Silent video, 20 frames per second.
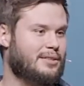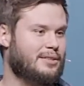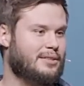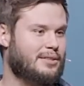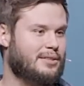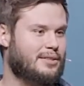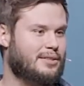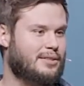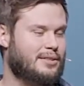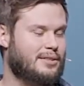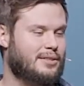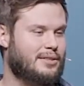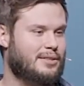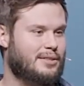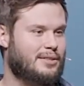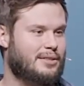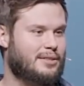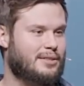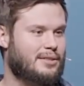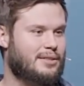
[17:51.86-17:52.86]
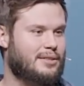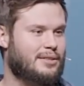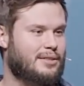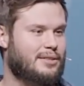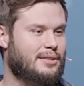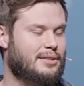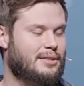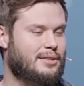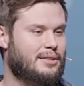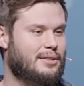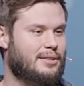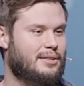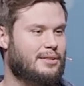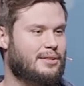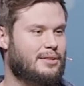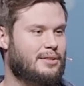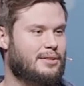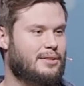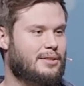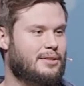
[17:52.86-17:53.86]

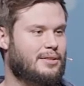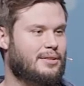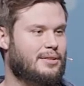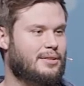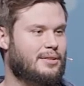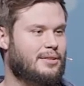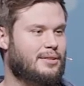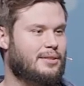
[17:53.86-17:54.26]
Nobody speaks.